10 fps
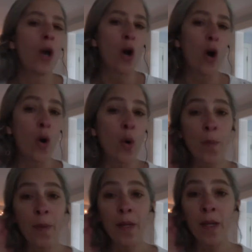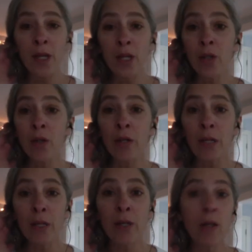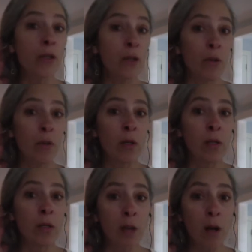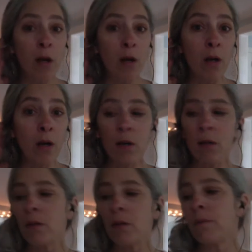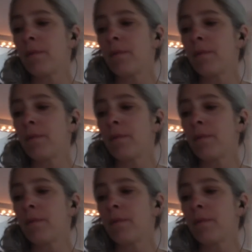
Open your ears to the song.